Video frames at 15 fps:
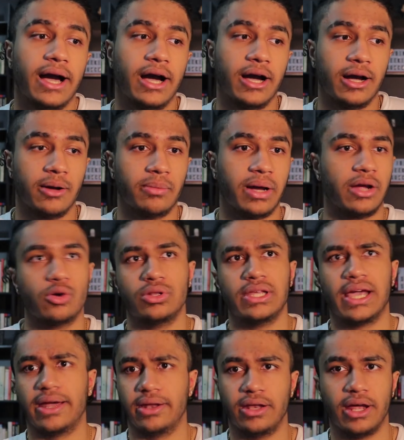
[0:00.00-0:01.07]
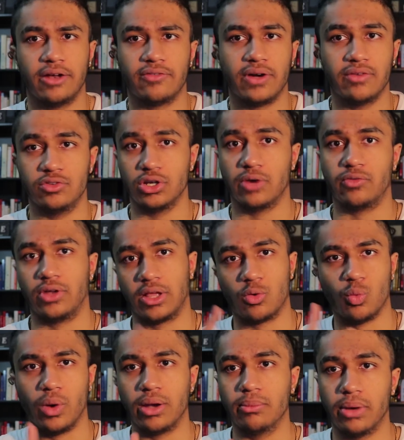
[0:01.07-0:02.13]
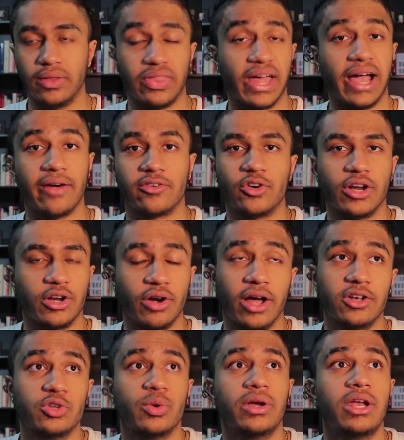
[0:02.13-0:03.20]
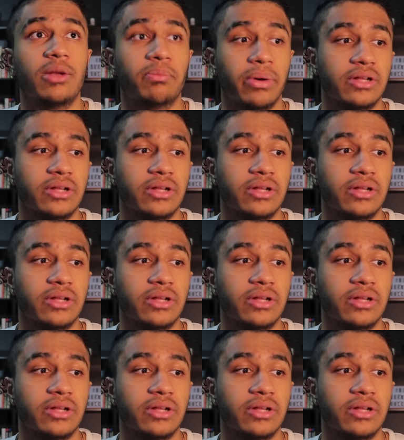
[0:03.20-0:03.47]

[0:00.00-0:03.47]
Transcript: Um, I only had a nine to five job for like one month after I graduated,